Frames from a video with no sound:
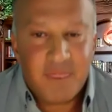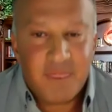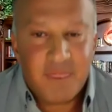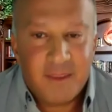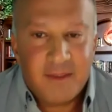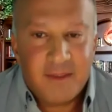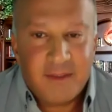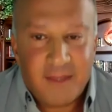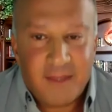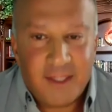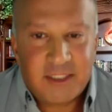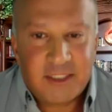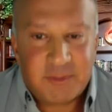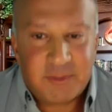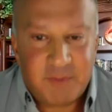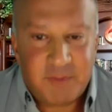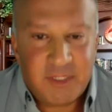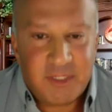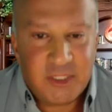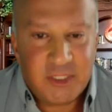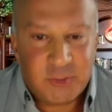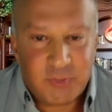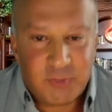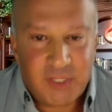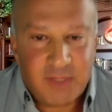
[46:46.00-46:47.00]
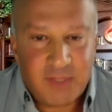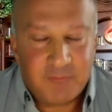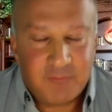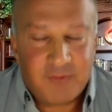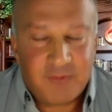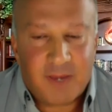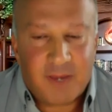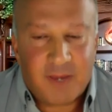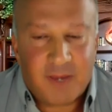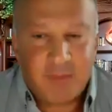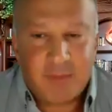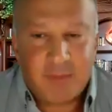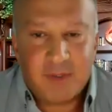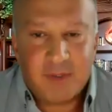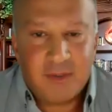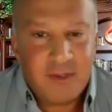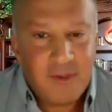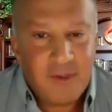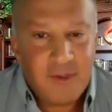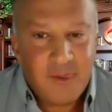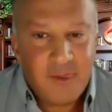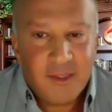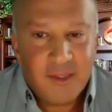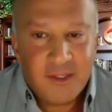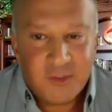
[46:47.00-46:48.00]
it's been a dream. I remember,
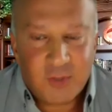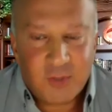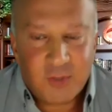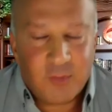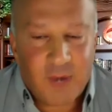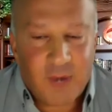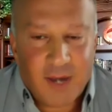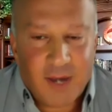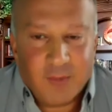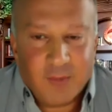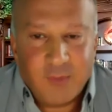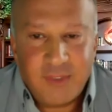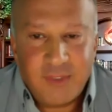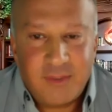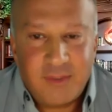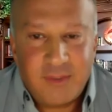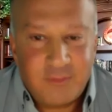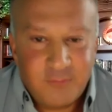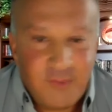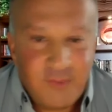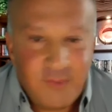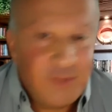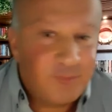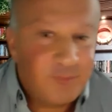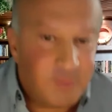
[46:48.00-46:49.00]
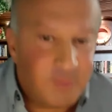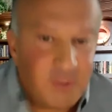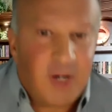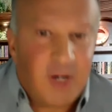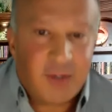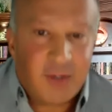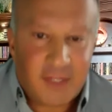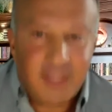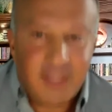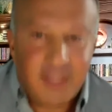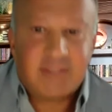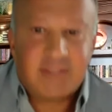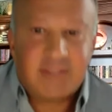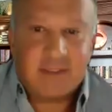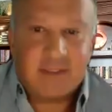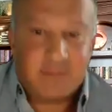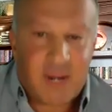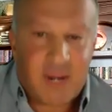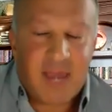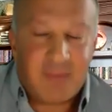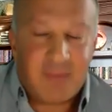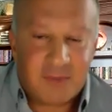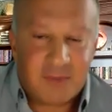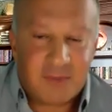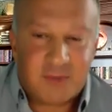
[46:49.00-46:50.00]
so we put our kids in
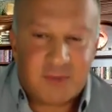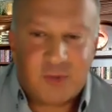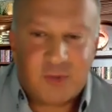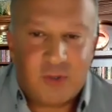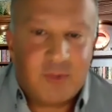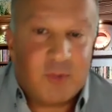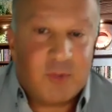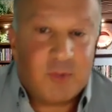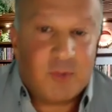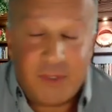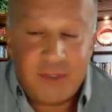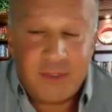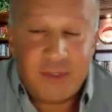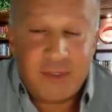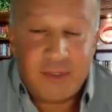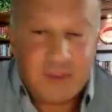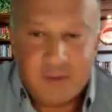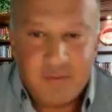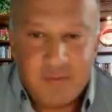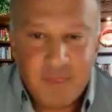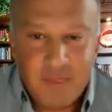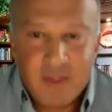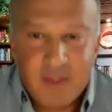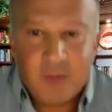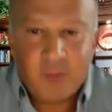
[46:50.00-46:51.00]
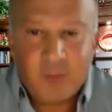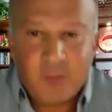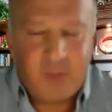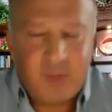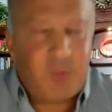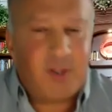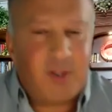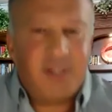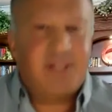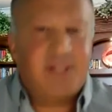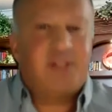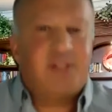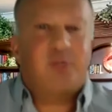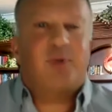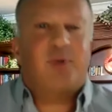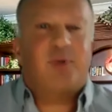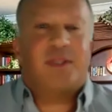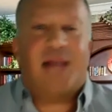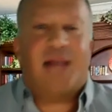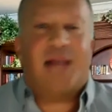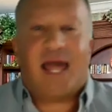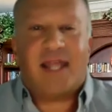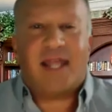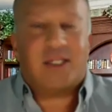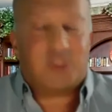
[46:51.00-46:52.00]
private school, but one year we wanted to do a
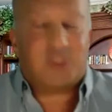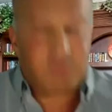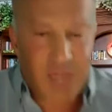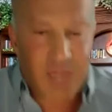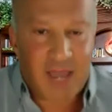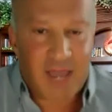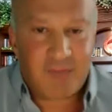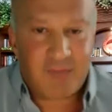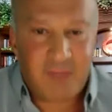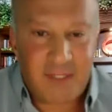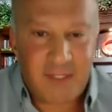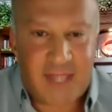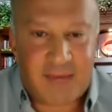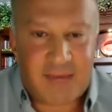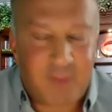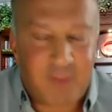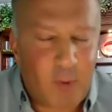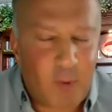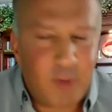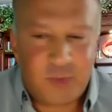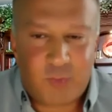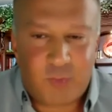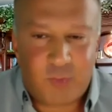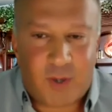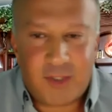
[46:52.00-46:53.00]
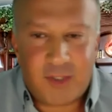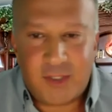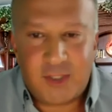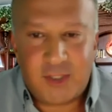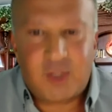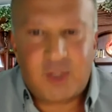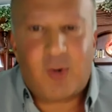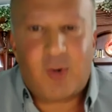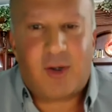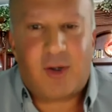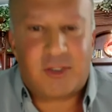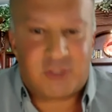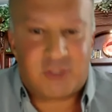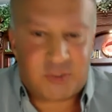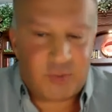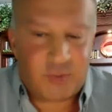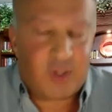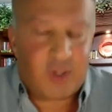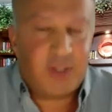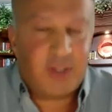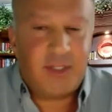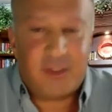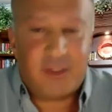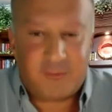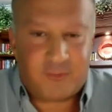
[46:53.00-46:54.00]
lot of traveling. I've always wanted to go to
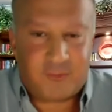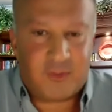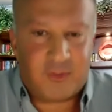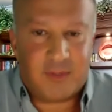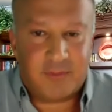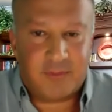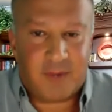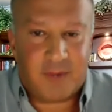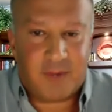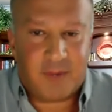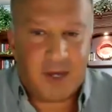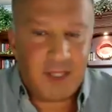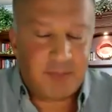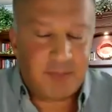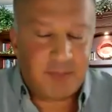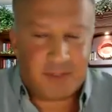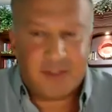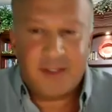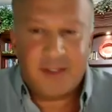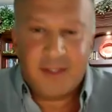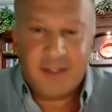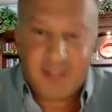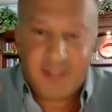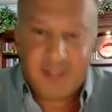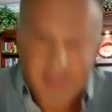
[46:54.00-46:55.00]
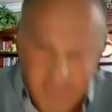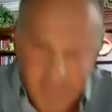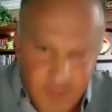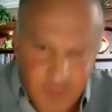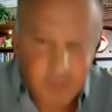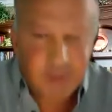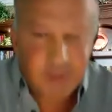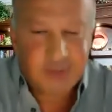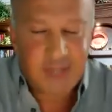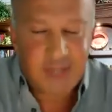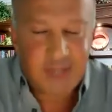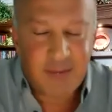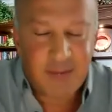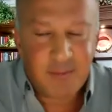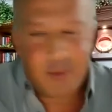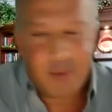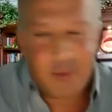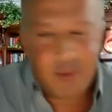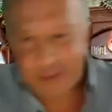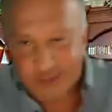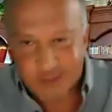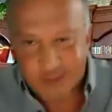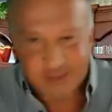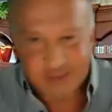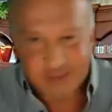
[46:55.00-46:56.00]
Australia for a month, but their summer,
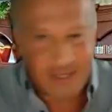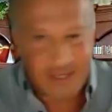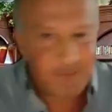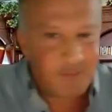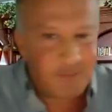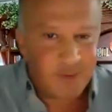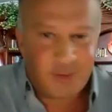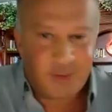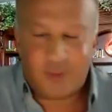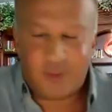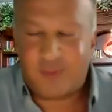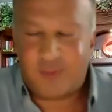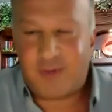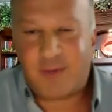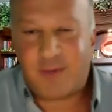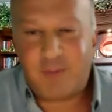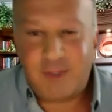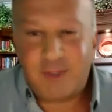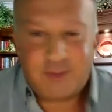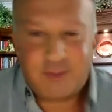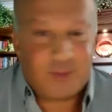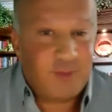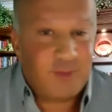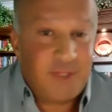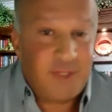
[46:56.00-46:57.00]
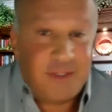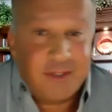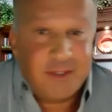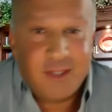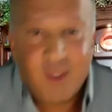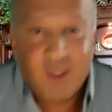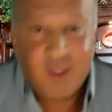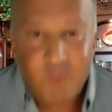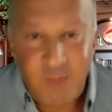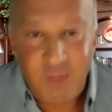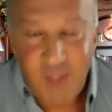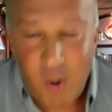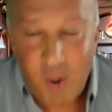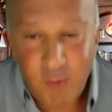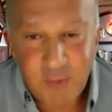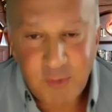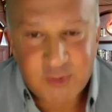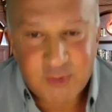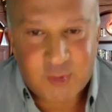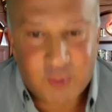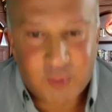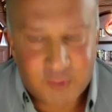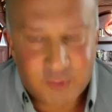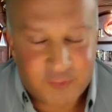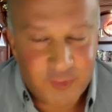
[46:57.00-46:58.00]
December through February. So we
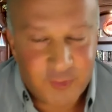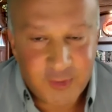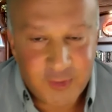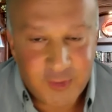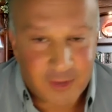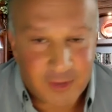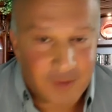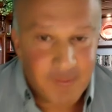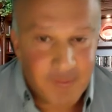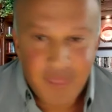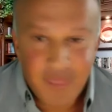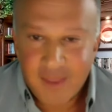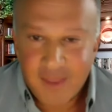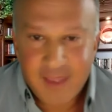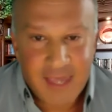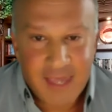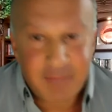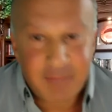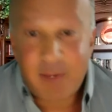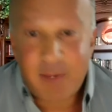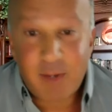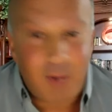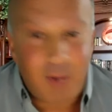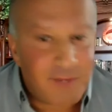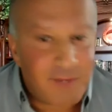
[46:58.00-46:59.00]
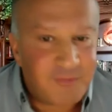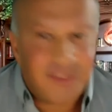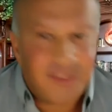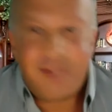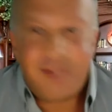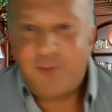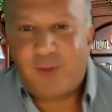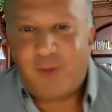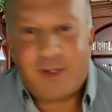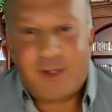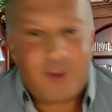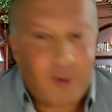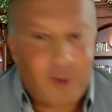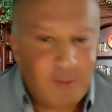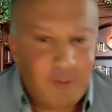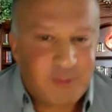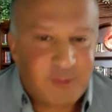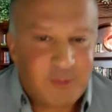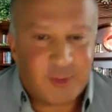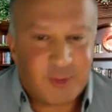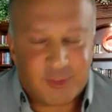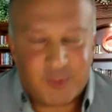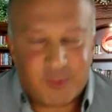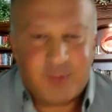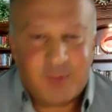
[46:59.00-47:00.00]
homeschooled for a year. And my wife didn't want to homeschool,
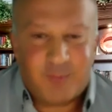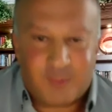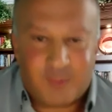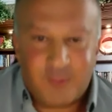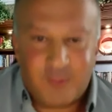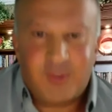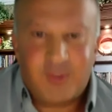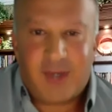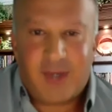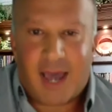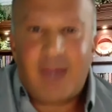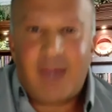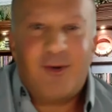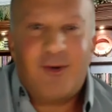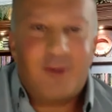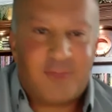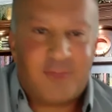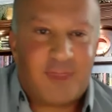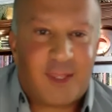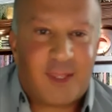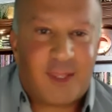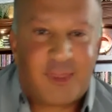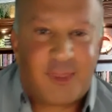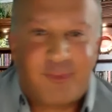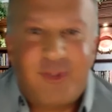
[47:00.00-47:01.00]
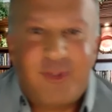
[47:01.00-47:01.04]
so we hired like 3